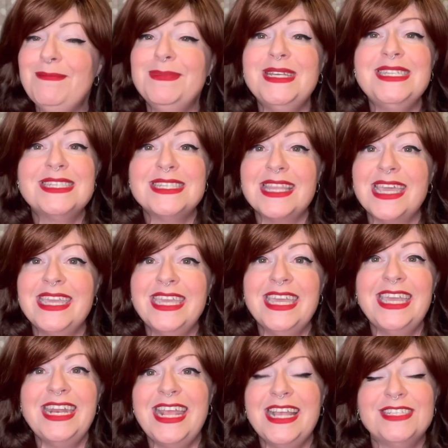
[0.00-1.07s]
please like
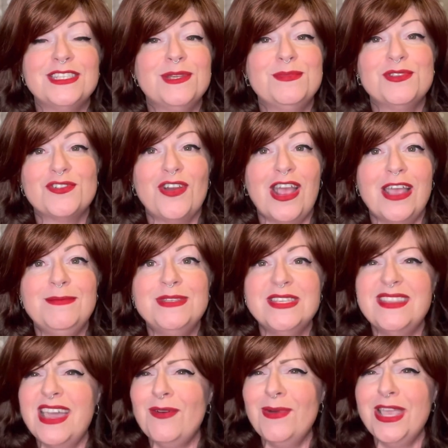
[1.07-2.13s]
it and subscribe so
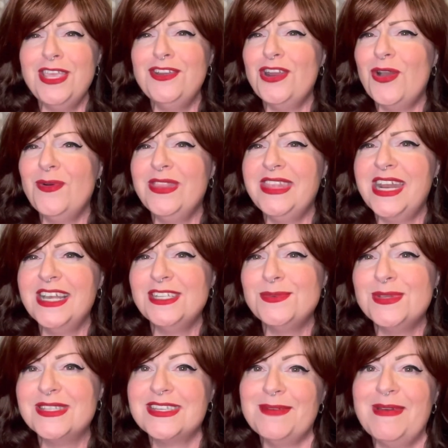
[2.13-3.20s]
that way you know when the next
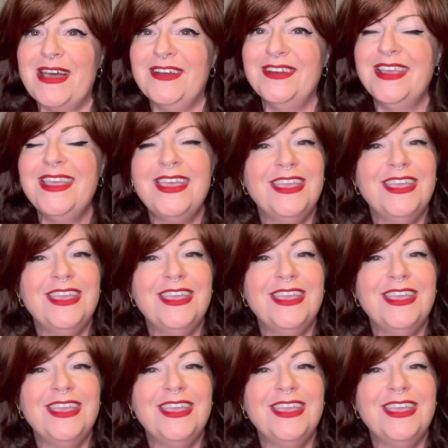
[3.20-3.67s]
ones come out.